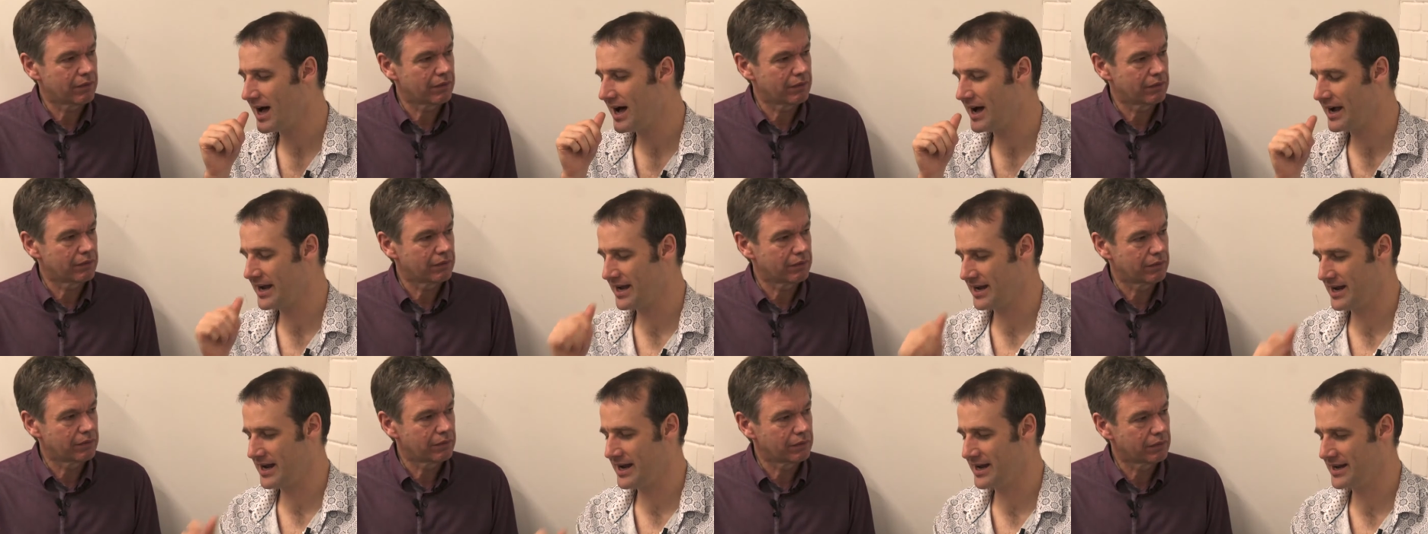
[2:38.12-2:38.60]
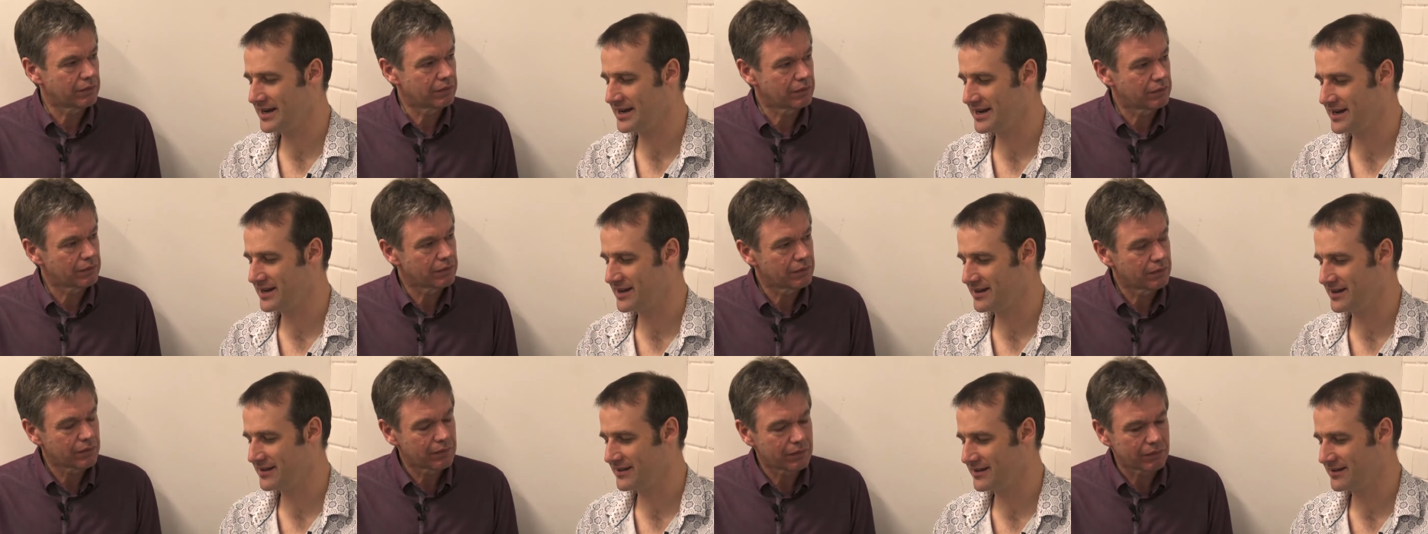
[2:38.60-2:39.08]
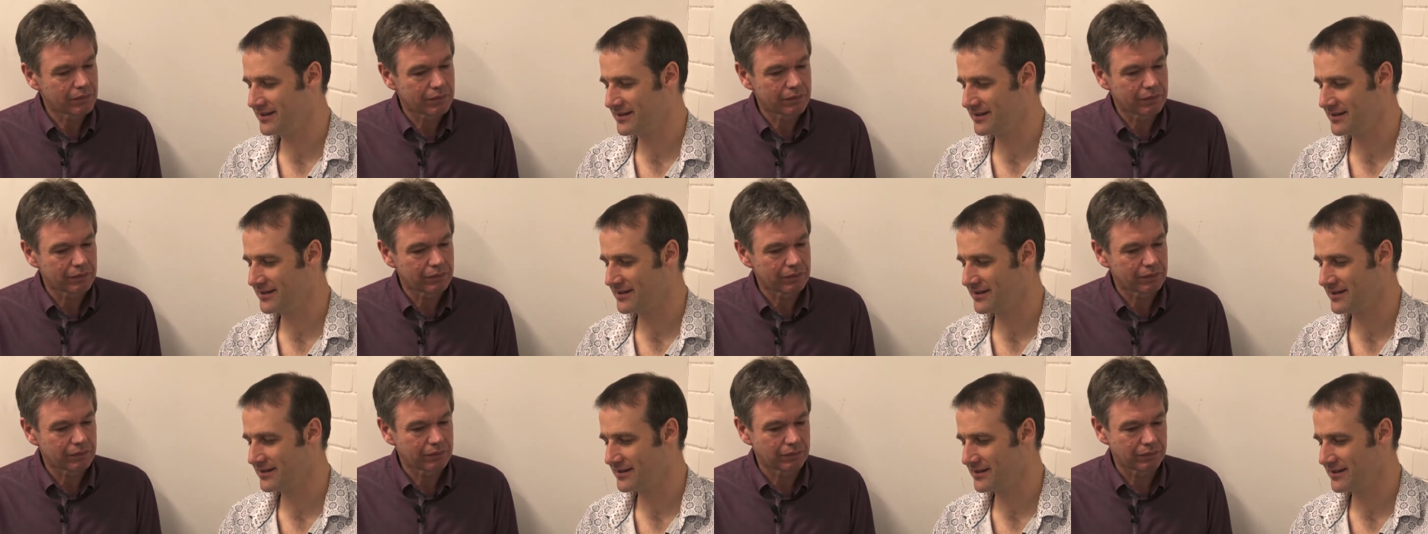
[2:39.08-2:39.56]
Speaker 1: I'm, I'm going to.
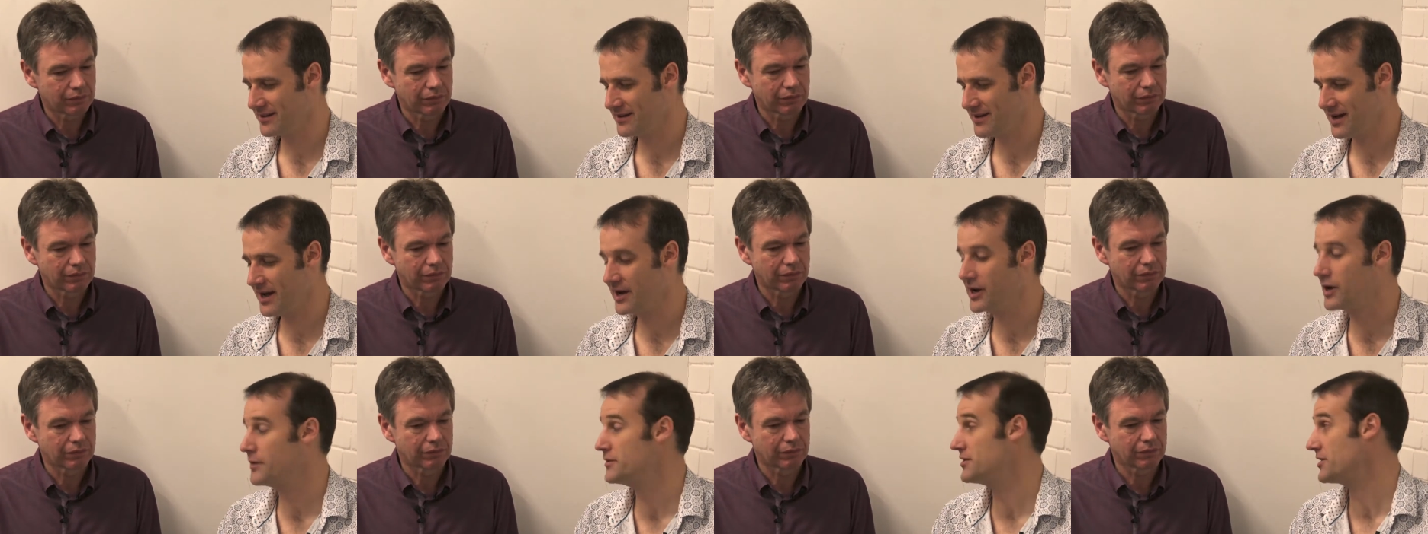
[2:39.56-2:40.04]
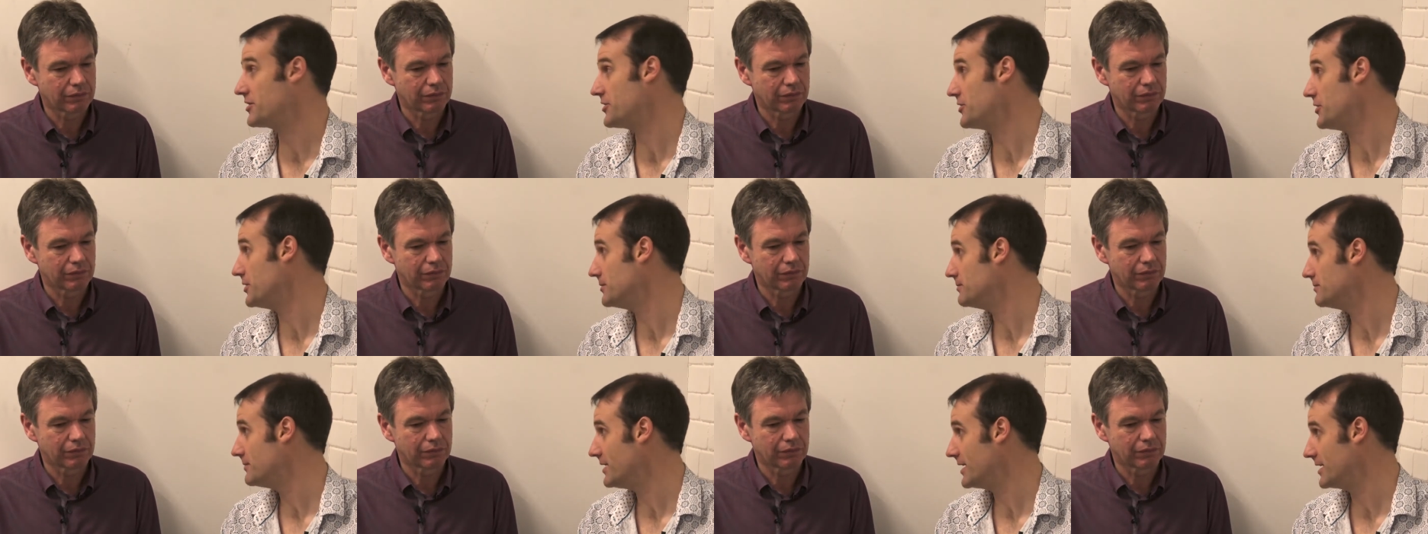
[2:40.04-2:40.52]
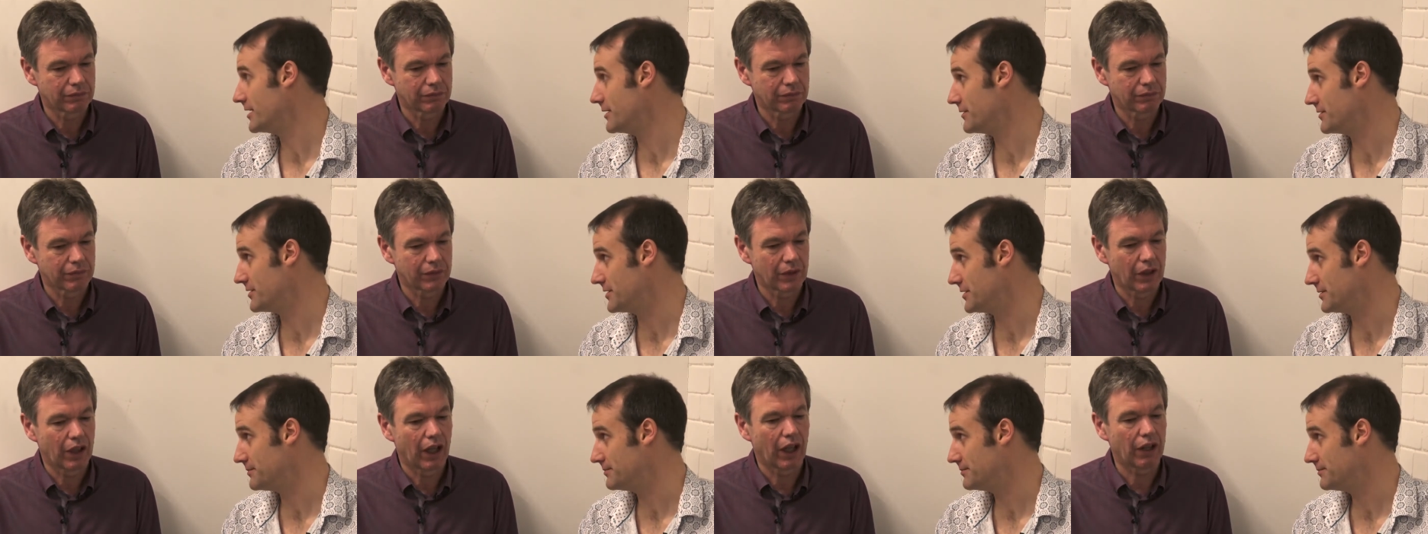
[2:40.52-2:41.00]
I'm going to go with a third. I'm going to go
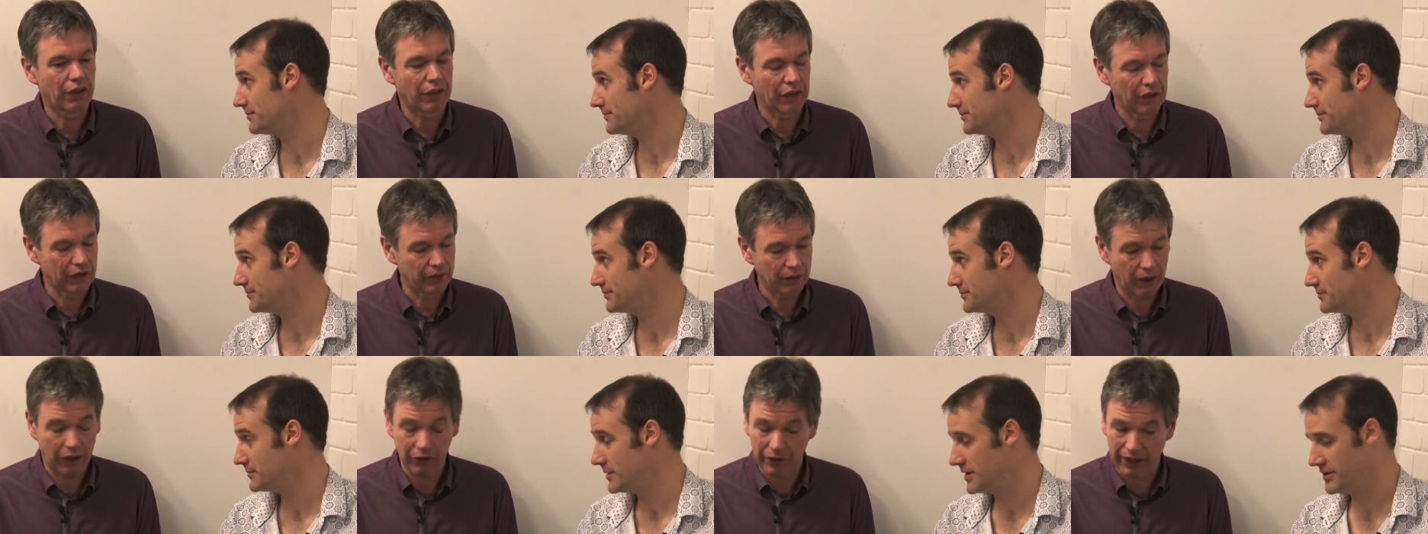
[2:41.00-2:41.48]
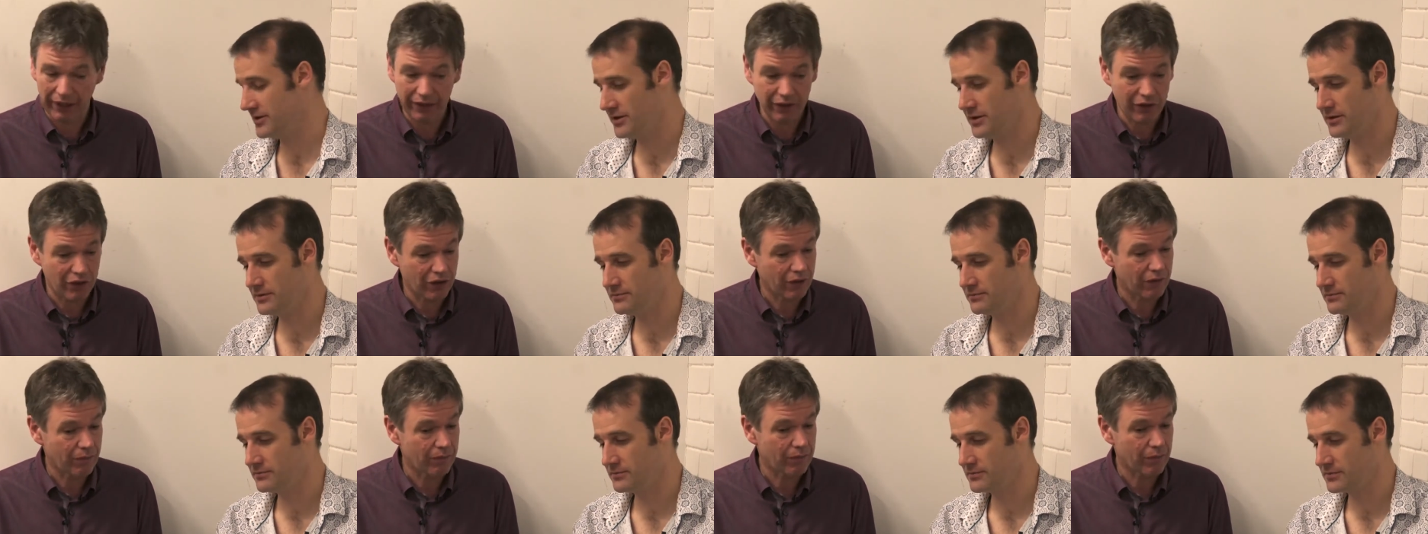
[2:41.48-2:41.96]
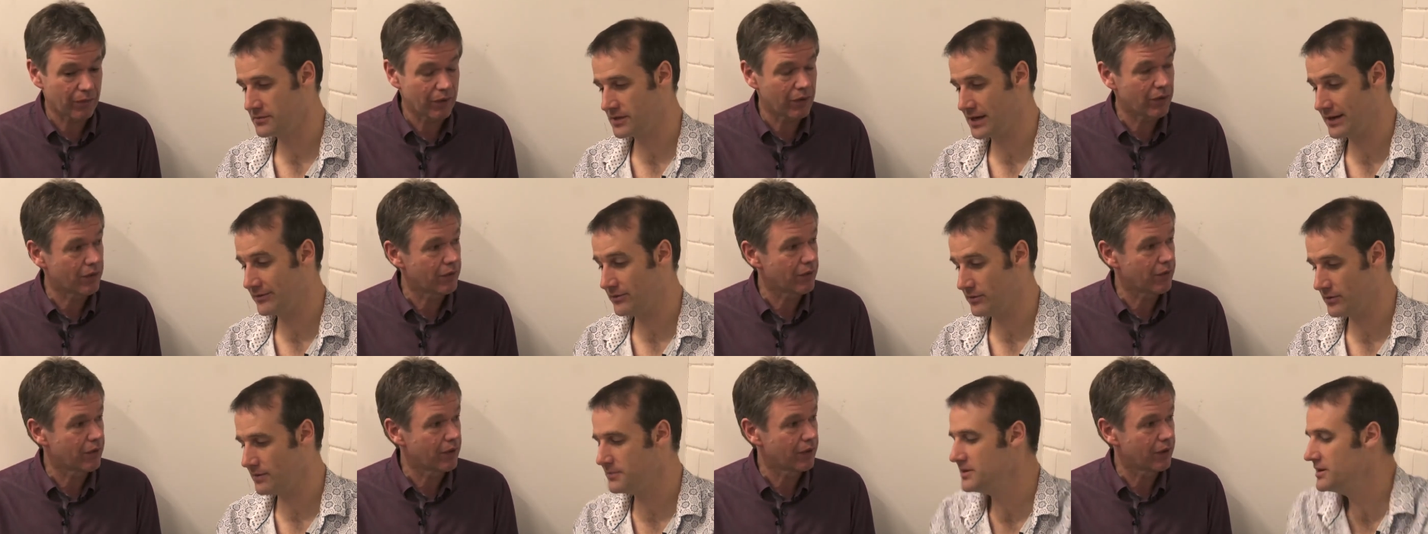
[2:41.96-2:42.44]
with a third. A third? Okay. A
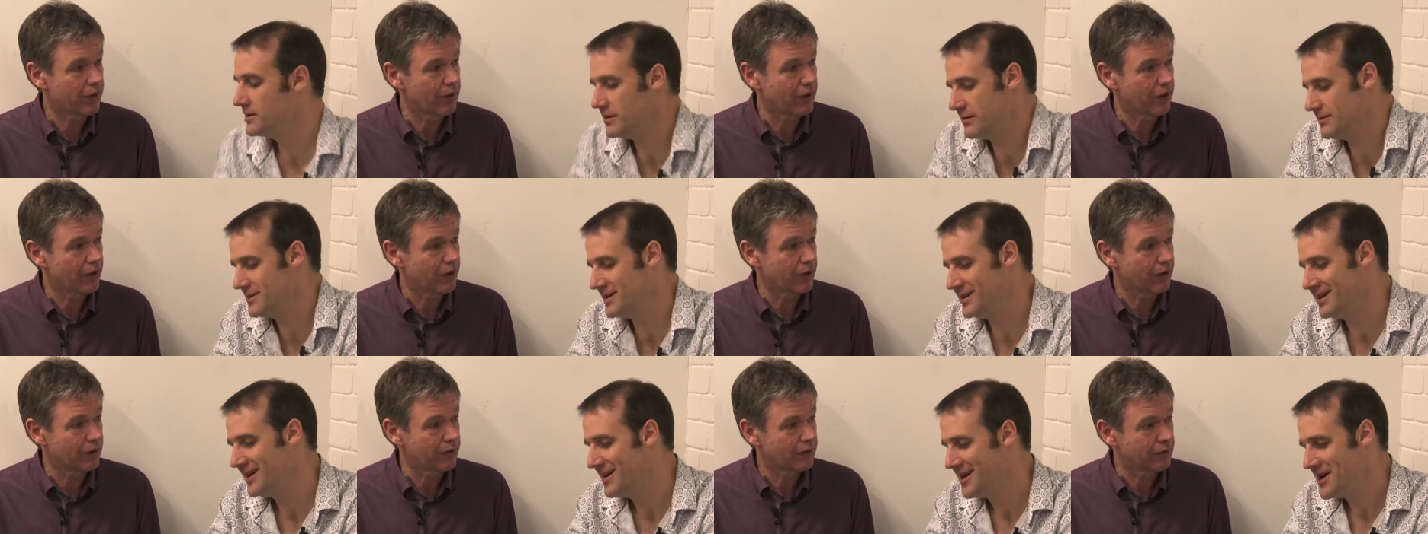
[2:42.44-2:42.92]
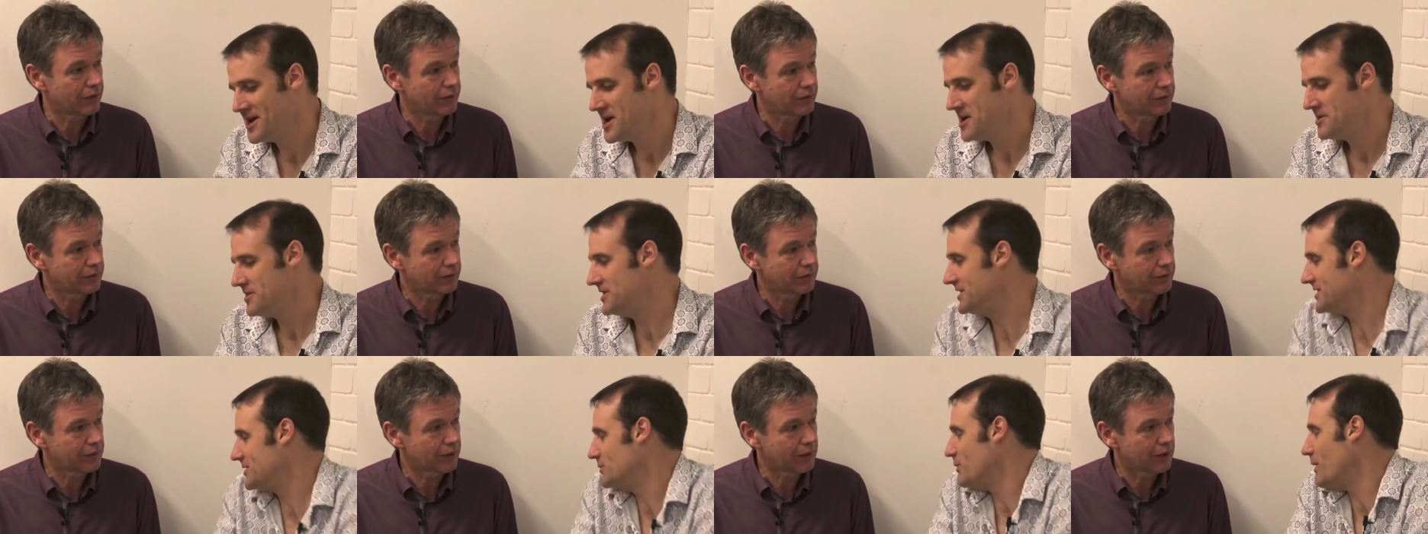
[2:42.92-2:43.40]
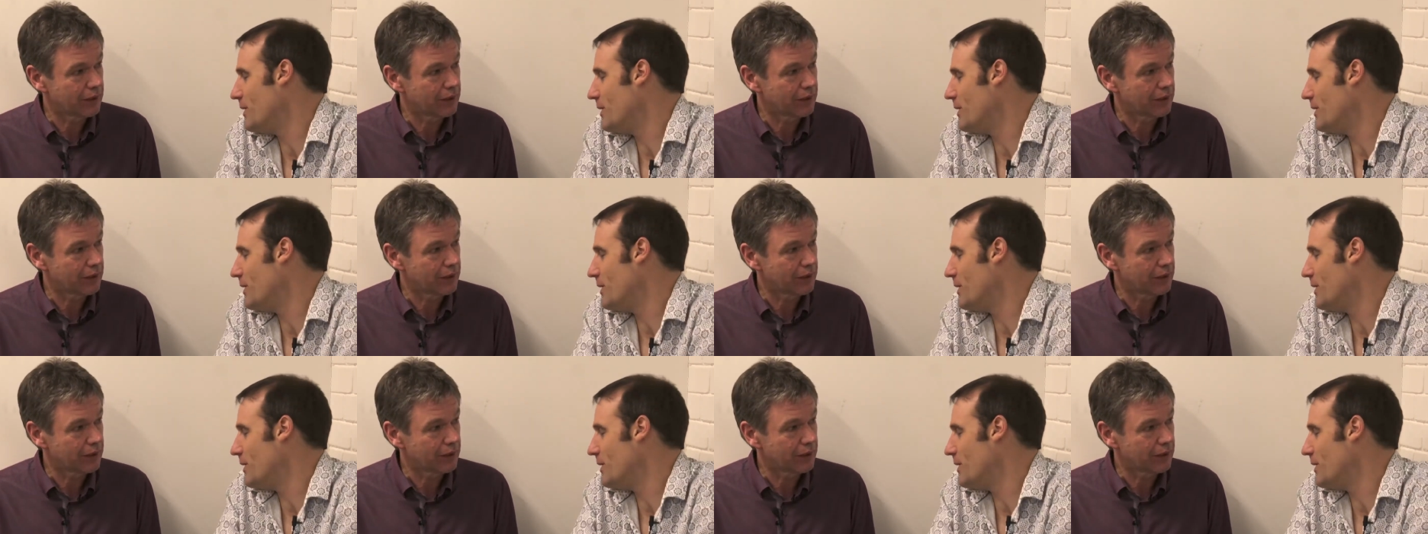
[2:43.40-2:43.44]
third. I mean, I mean, this